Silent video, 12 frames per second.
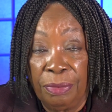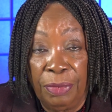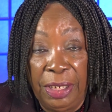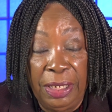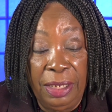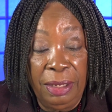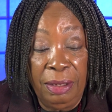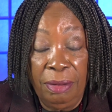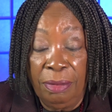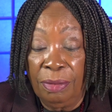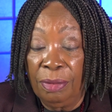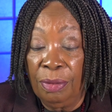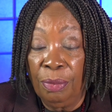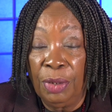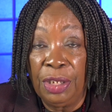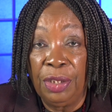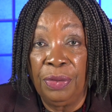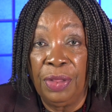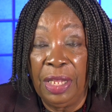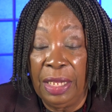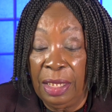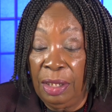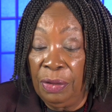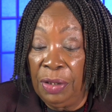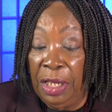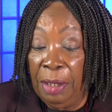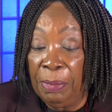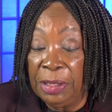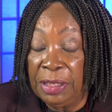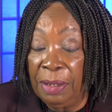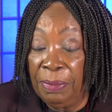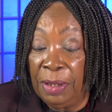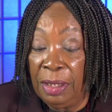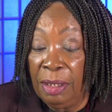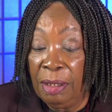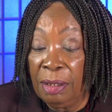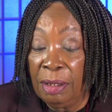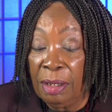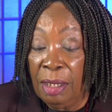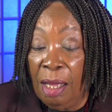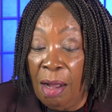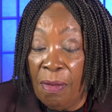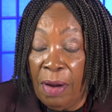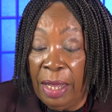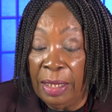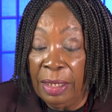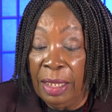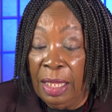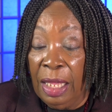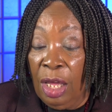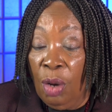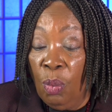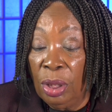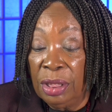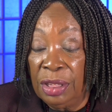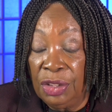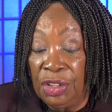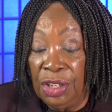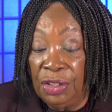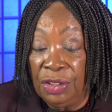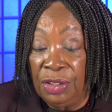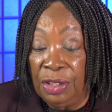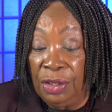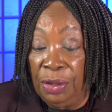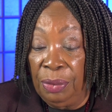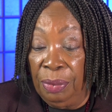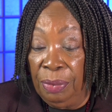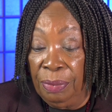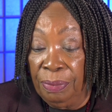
Read it. What do you think? You tell me something? All right. What are the judges to do?